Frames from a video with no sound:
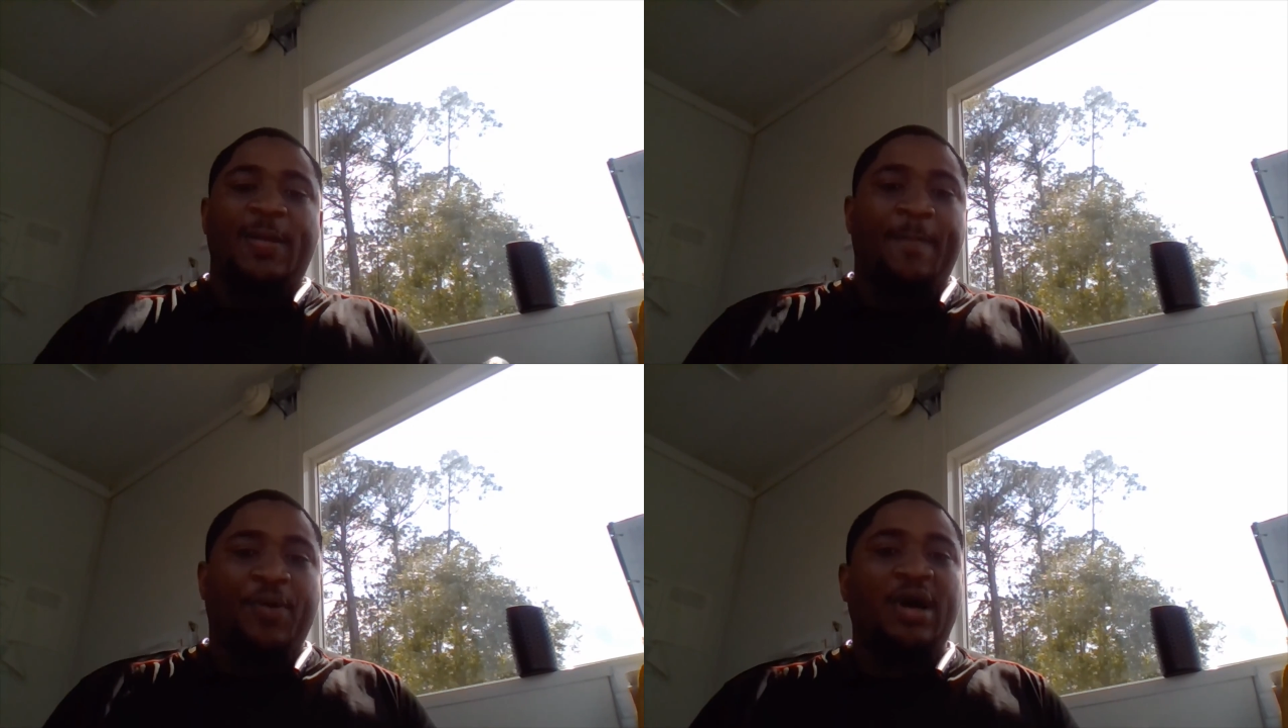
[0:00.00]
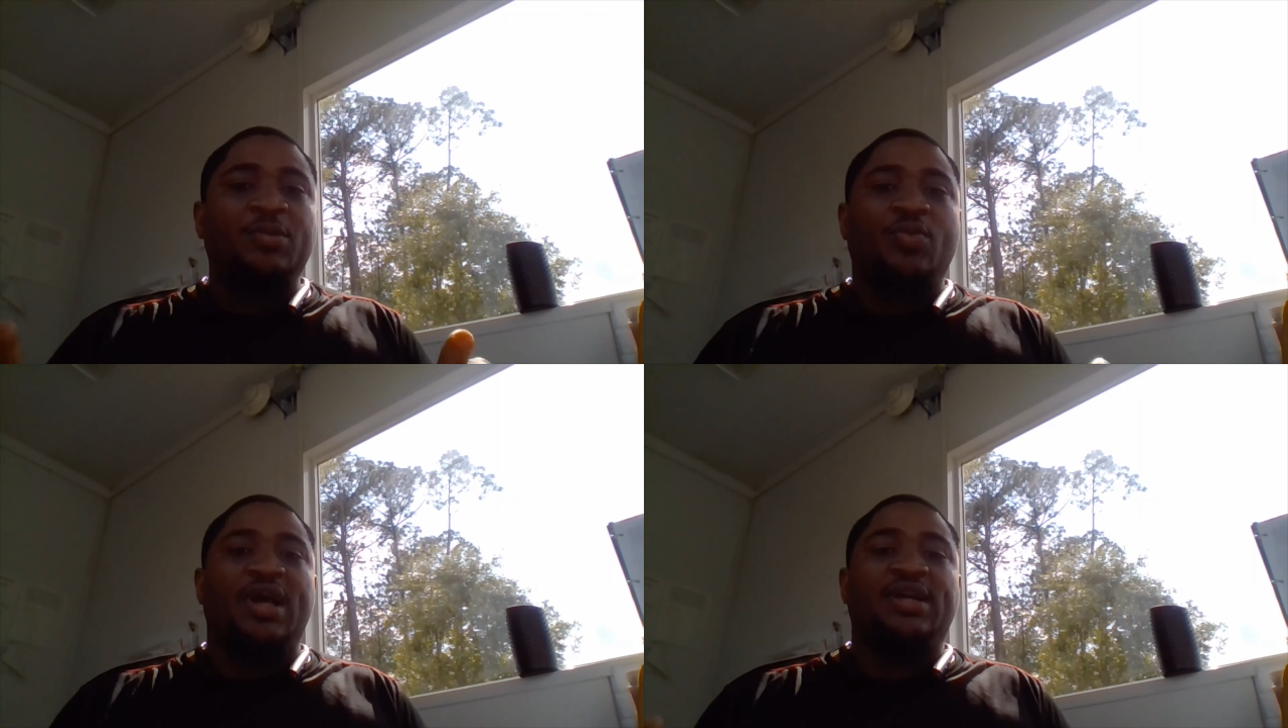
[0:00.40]
And the
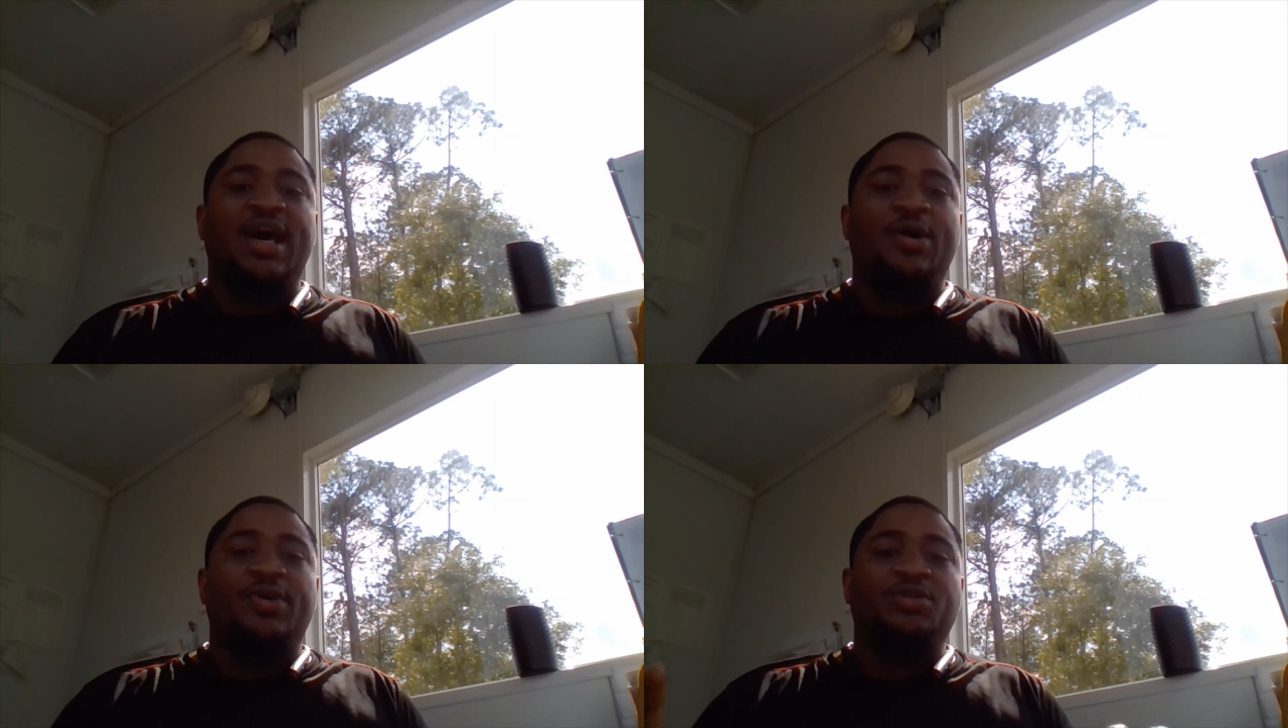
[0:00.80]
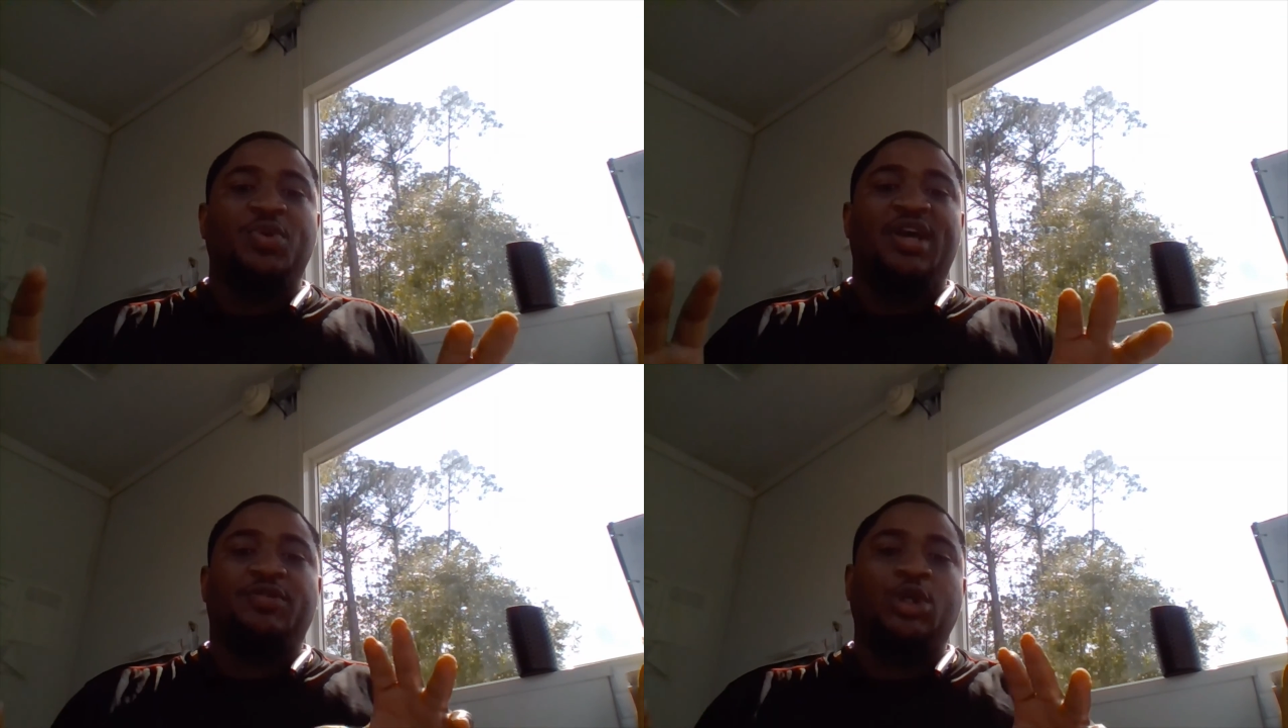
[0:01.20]
problem right now is
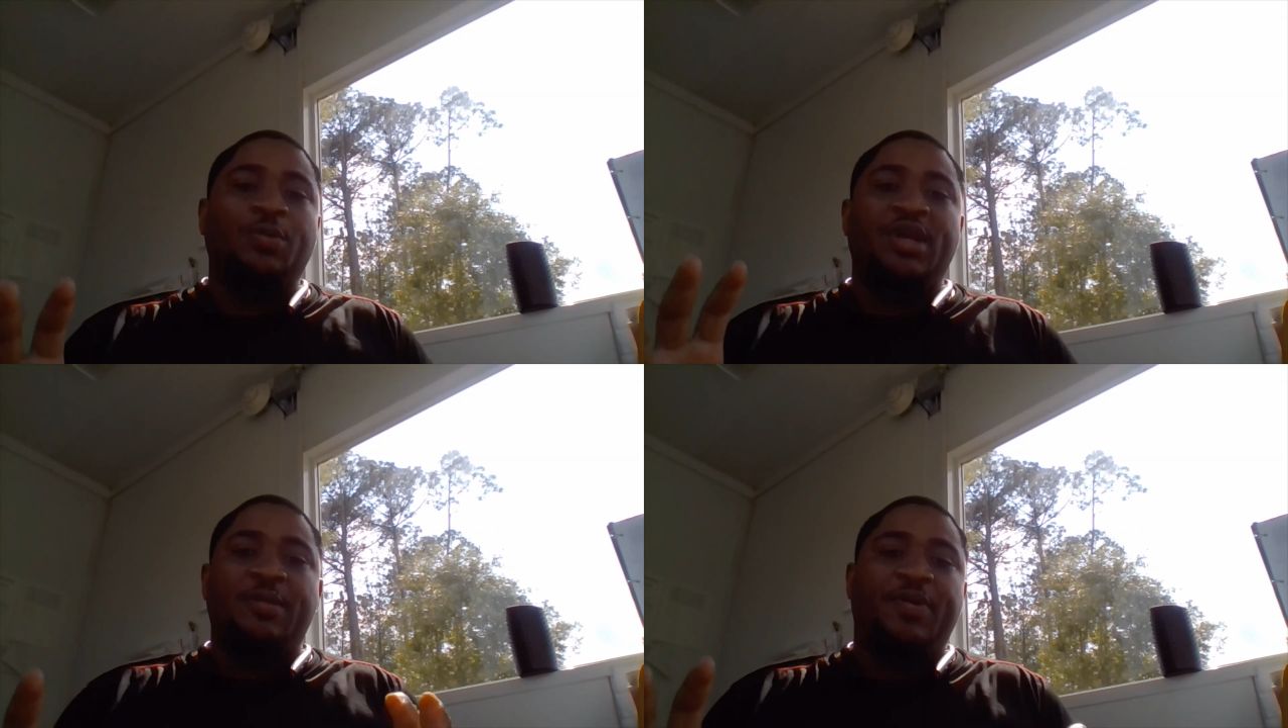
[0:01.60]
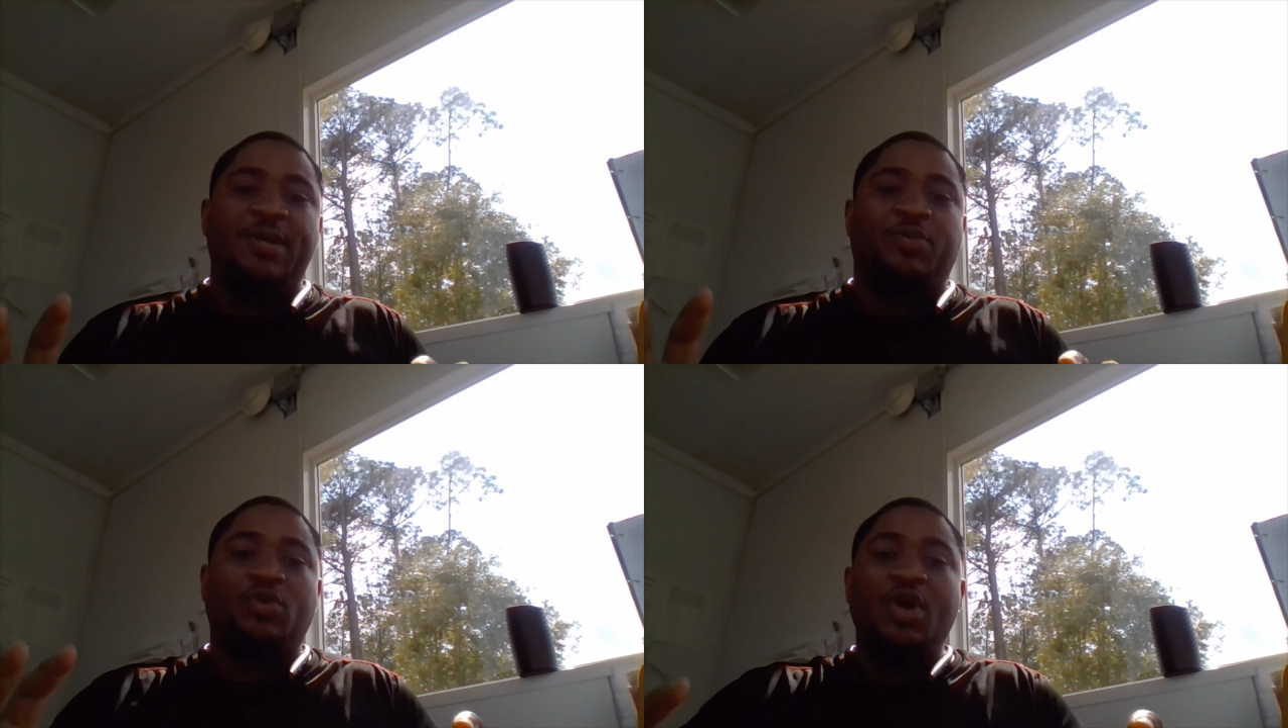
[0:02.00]
we have too many
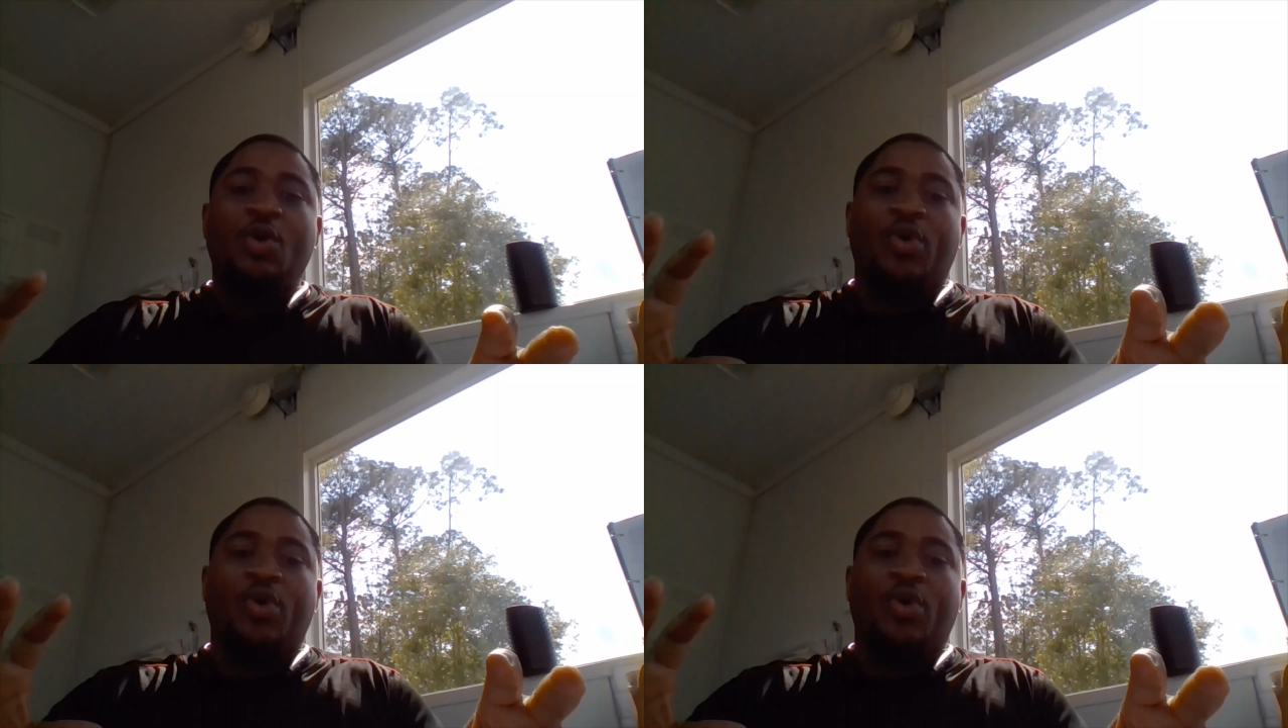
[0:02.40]
people